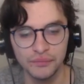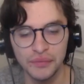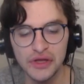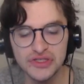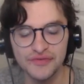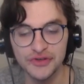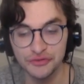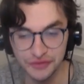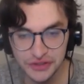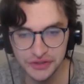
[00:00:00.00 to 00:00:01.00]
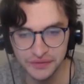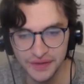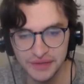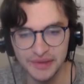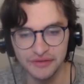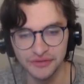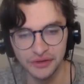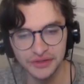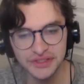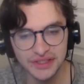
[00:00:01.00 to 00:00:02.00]
We also have a new feature that you may have
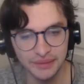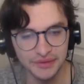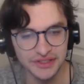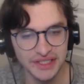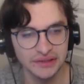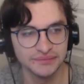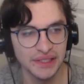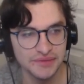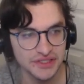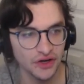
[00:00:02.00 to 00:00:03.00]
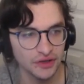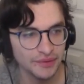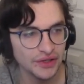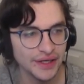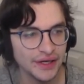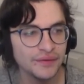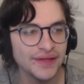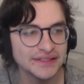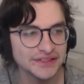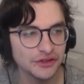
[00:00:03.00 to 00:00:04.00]
noticed that I'm going to take some time to talk about now, and
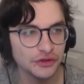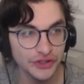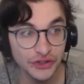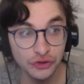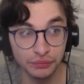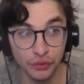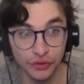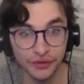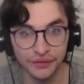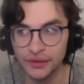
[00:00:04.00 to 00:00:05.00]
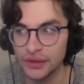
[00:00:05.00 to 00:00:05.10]
that's in our leaderboard.